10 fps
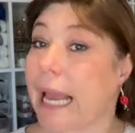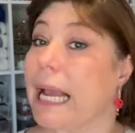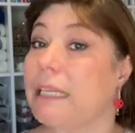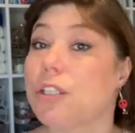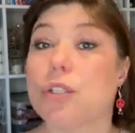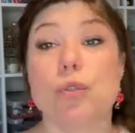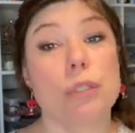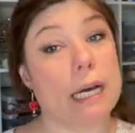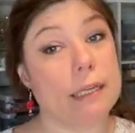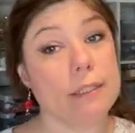and
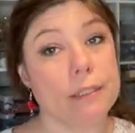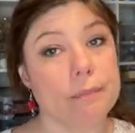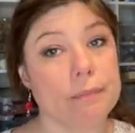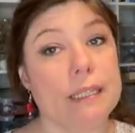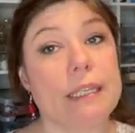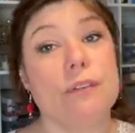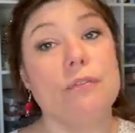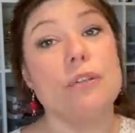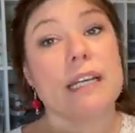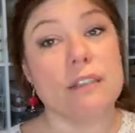tonight, if
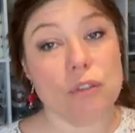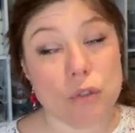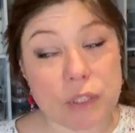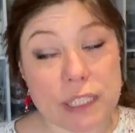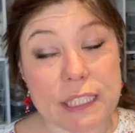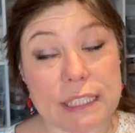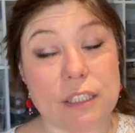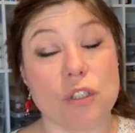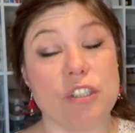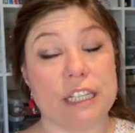you get to see this
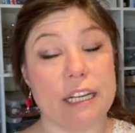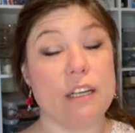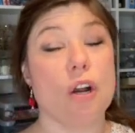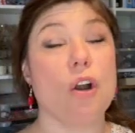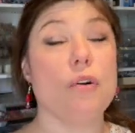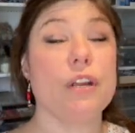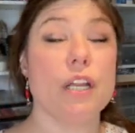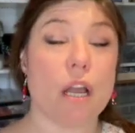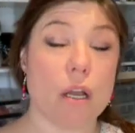today, hurry